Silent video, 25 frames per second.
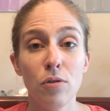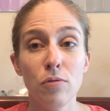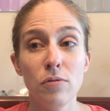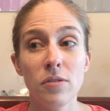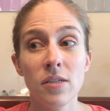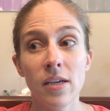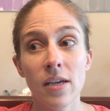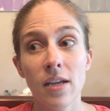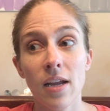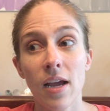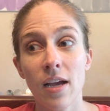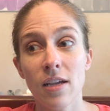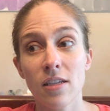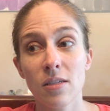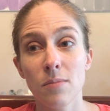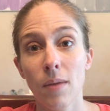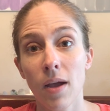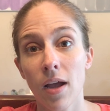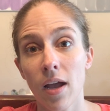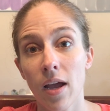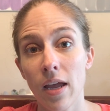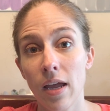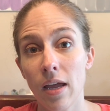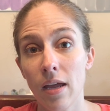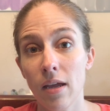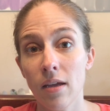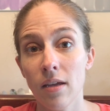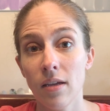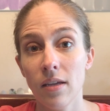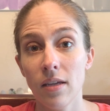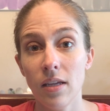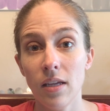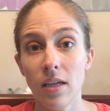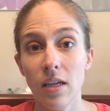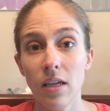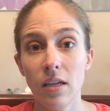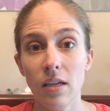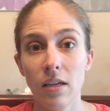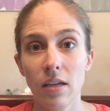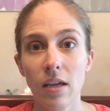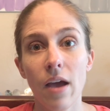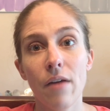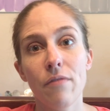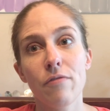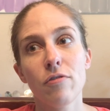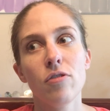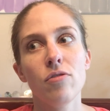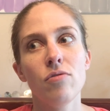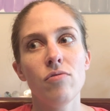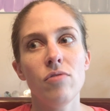using it as my
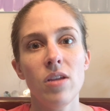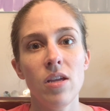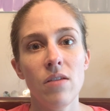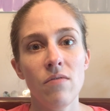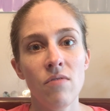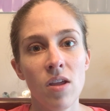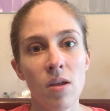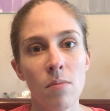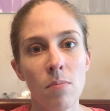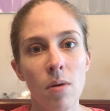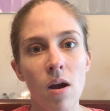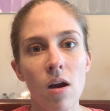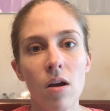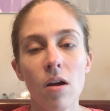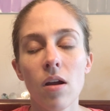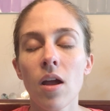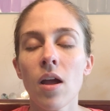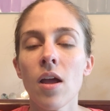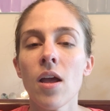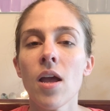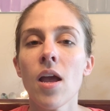afternoon evening park,